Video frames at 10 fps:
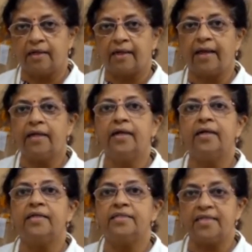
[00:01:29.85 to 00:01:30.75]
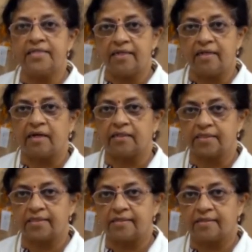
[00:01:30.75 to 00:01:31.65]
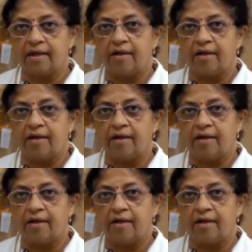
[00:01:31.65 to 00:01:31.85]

like diseased lungs.